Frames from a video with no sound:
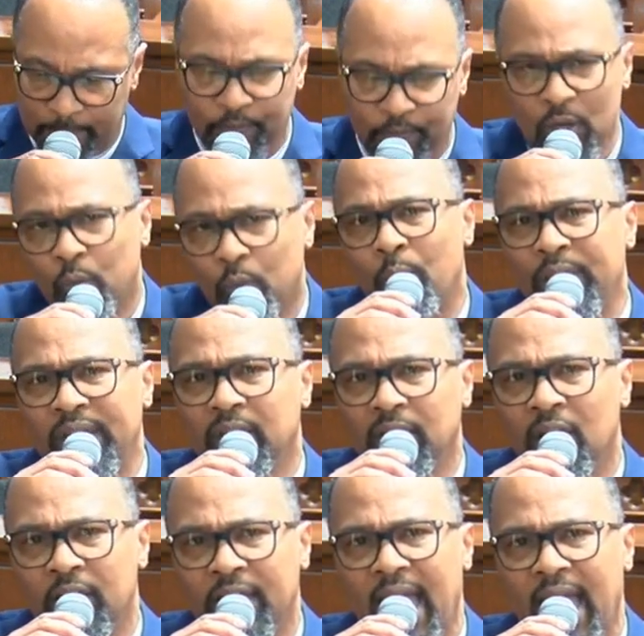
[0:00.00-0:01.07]
When we look
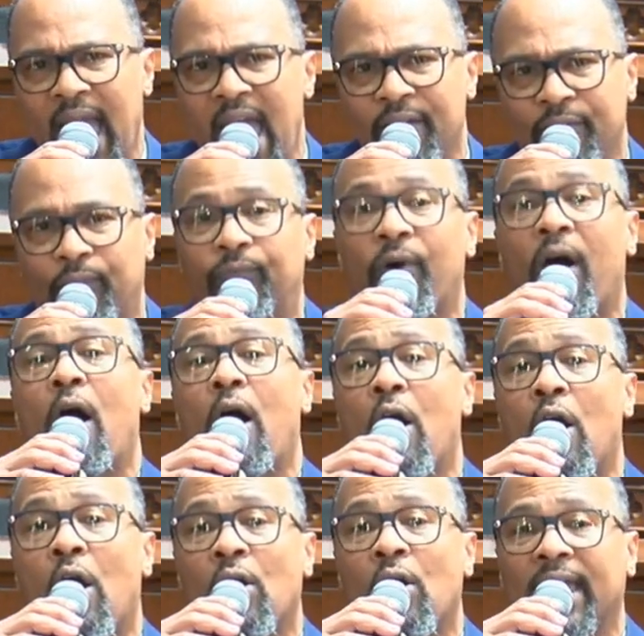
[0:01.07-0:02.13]
at
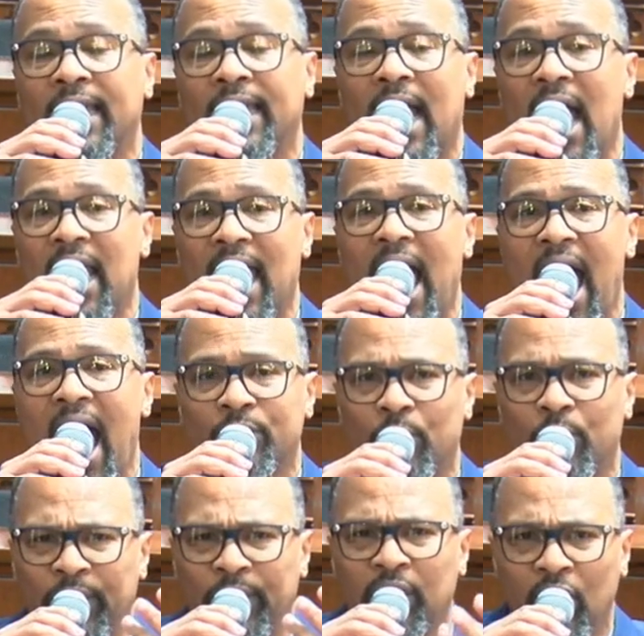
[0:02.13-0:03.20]
fog in our lives, when we
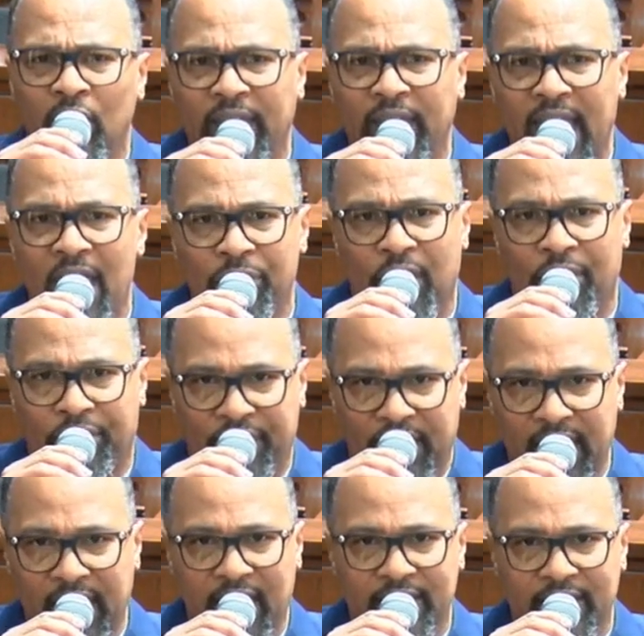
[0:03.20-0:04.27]
look at the
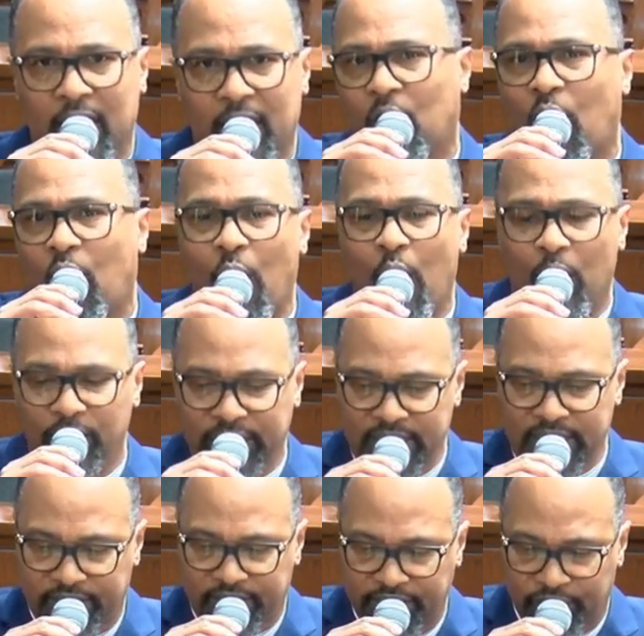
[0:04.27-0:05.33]
things that cause us
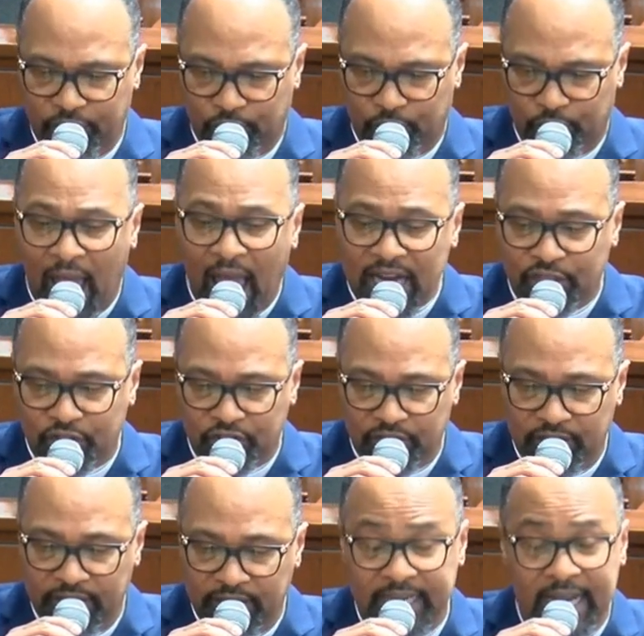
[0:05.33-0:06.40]
distraction
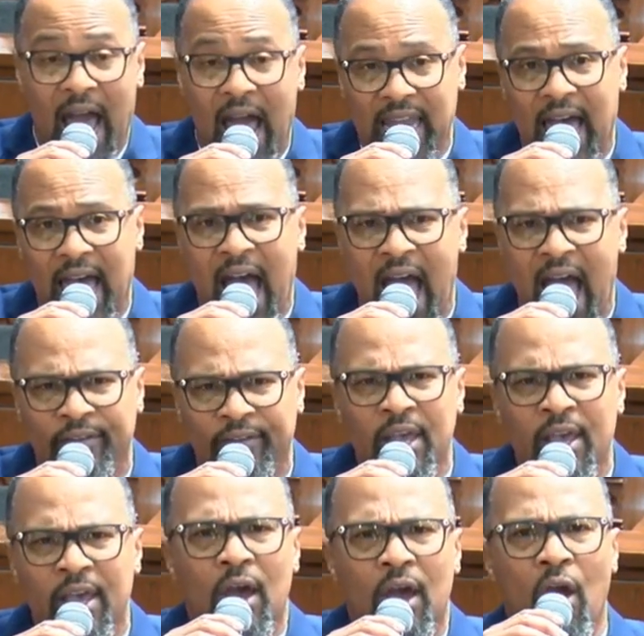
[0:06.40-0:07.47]
in our life,
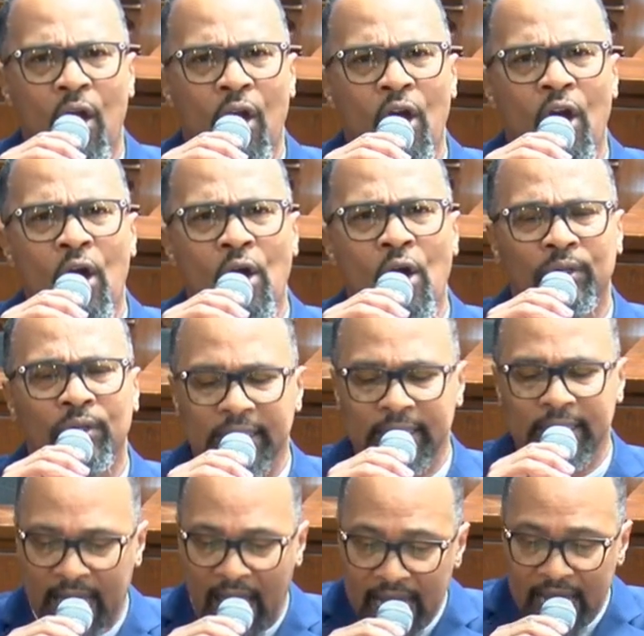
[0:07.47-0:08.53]
Earl
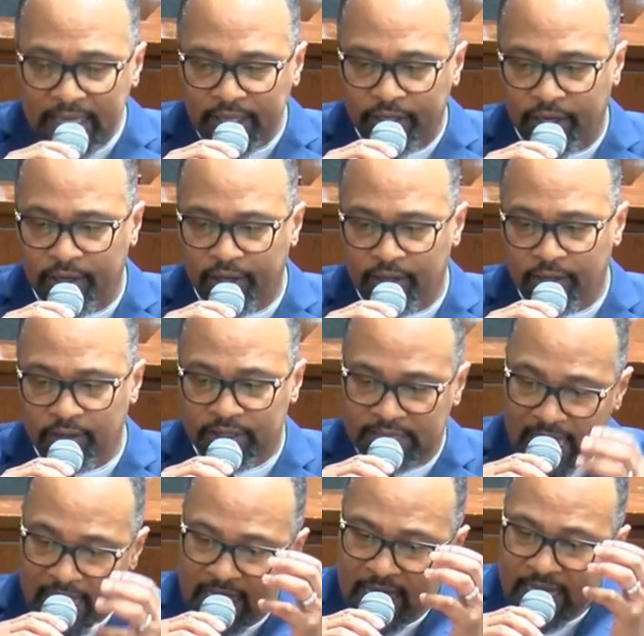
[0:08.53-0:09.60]
Nightingale say,
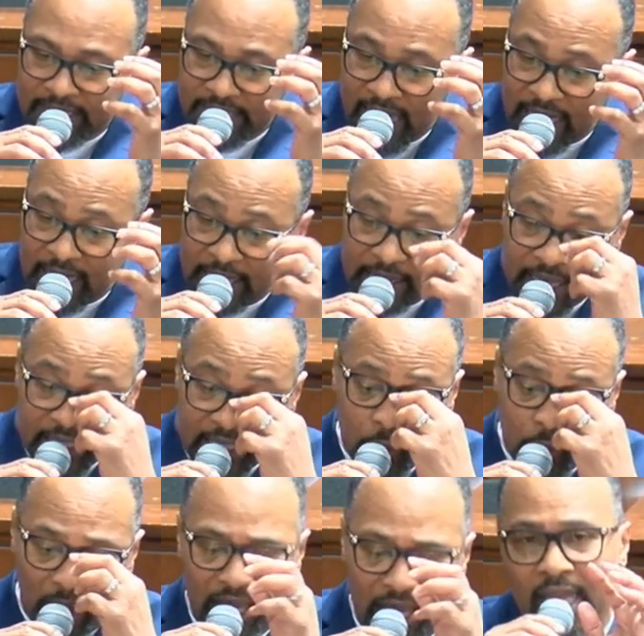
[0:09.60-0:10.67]
said it this
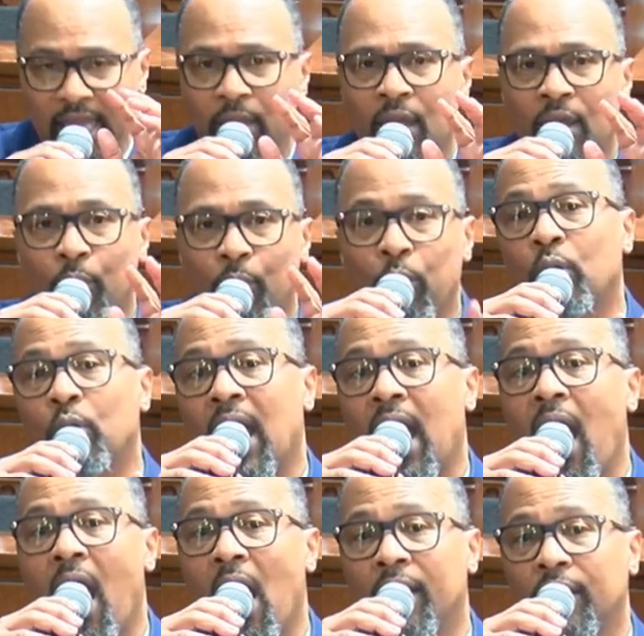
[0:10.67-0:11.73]
way. He wrote an
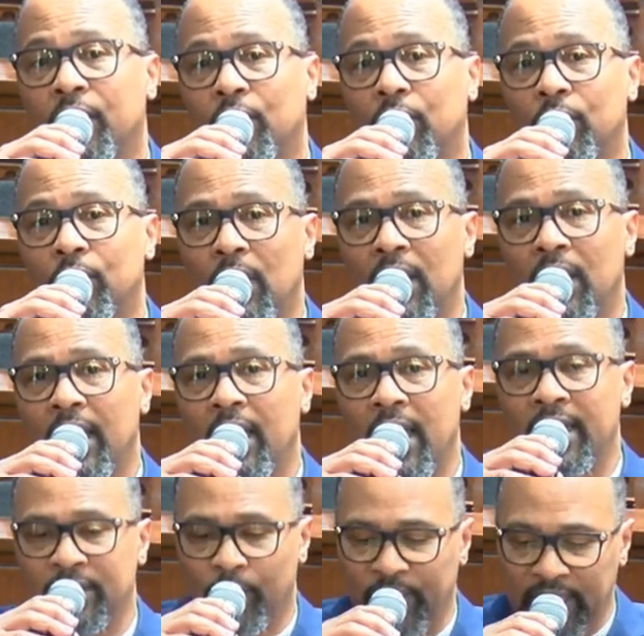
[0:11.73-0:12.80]
article as it
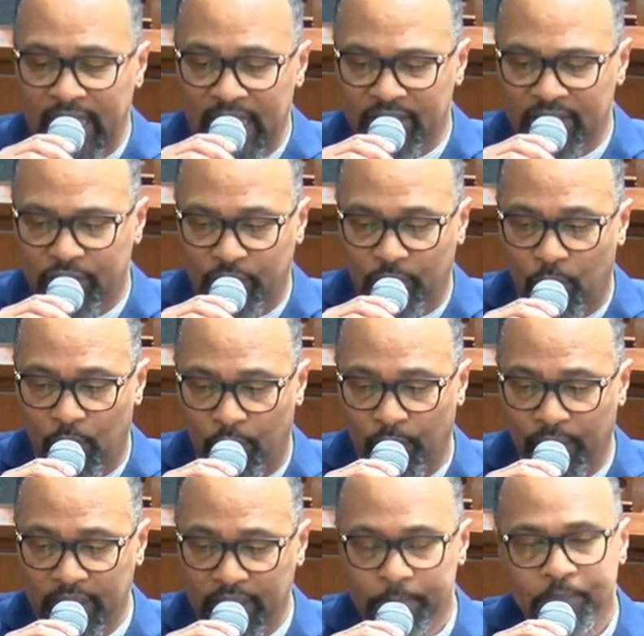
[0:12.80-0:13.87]
relates to worry.
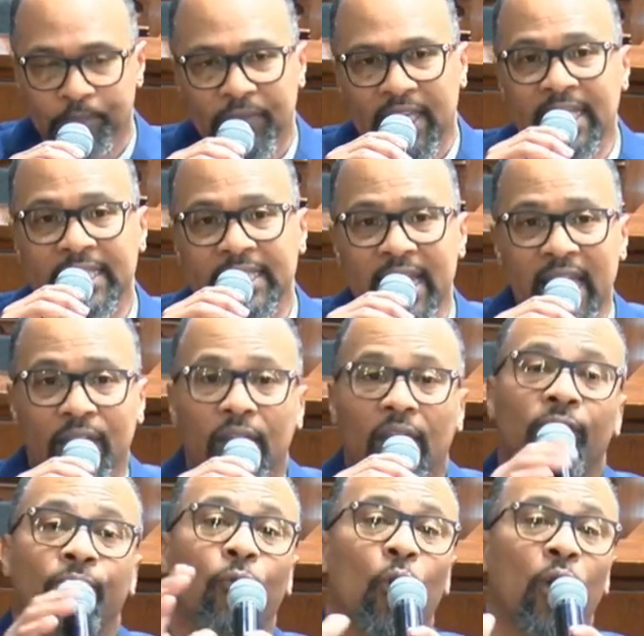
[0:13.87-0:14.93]
He said that
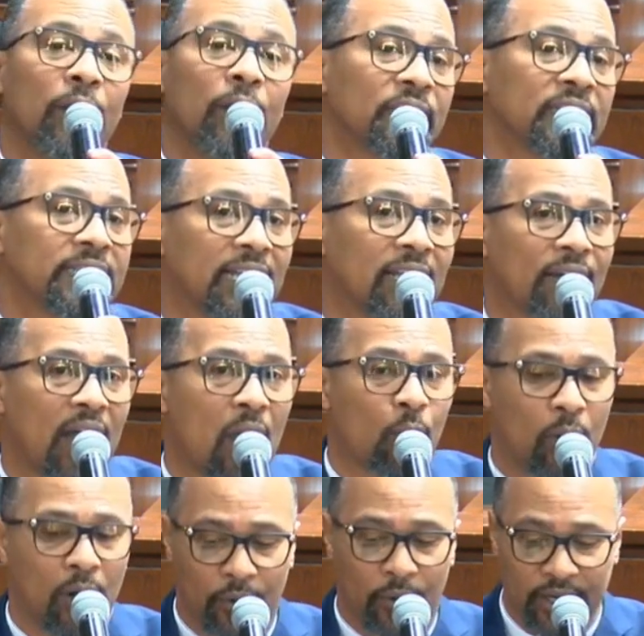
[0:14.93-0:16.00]
40% of our
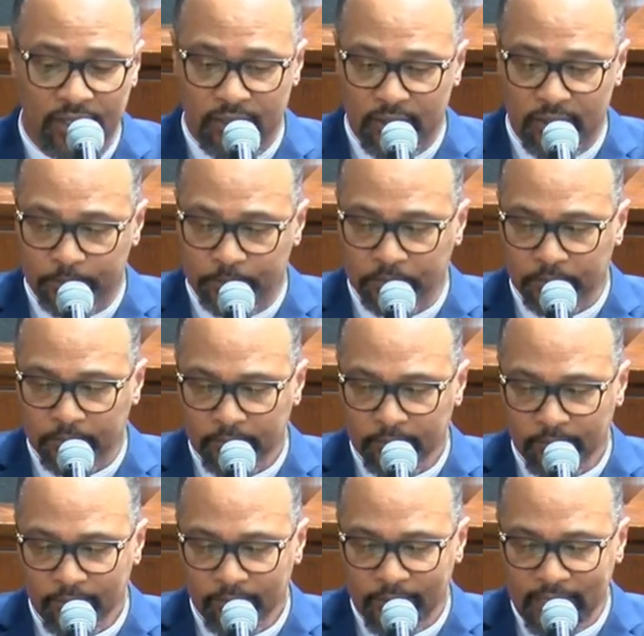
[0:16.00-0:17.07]
worries
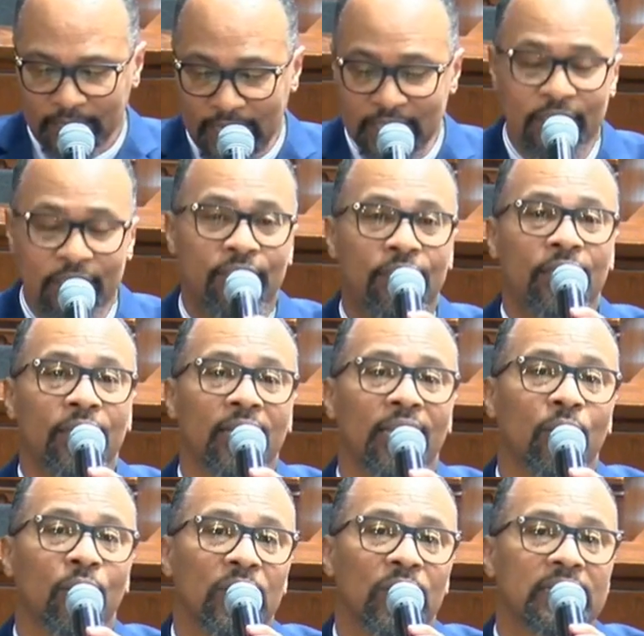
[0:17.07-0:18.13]
is dealing
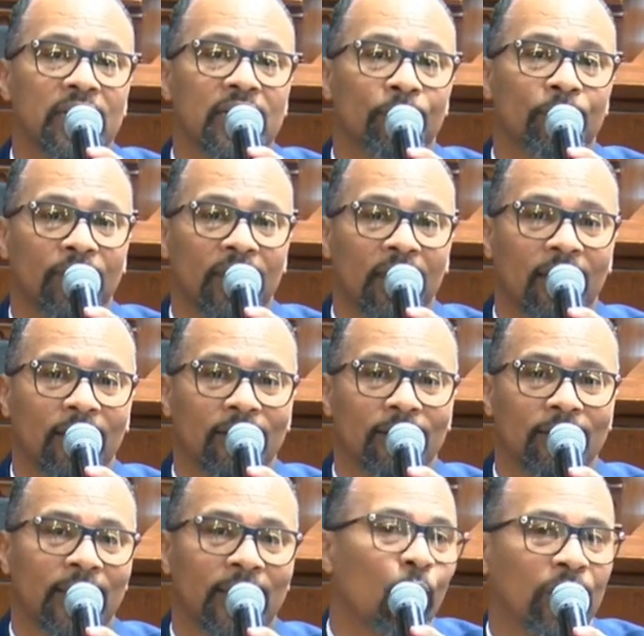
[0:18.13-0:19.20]
with something
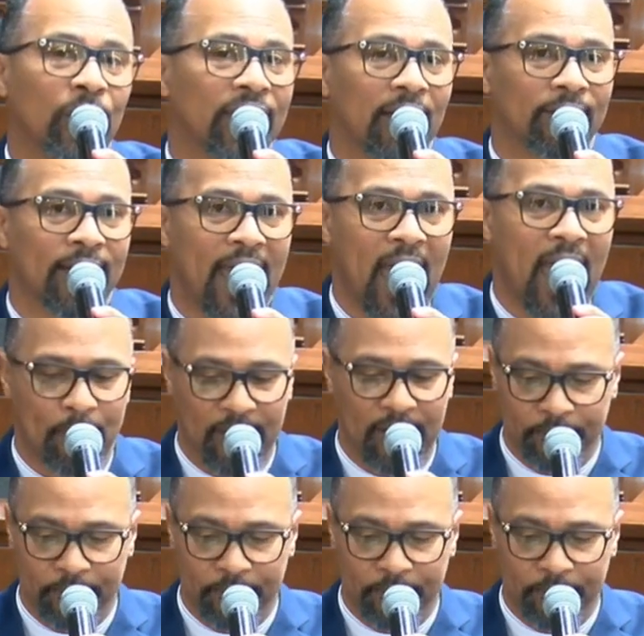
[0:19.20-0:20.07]
that will never happen.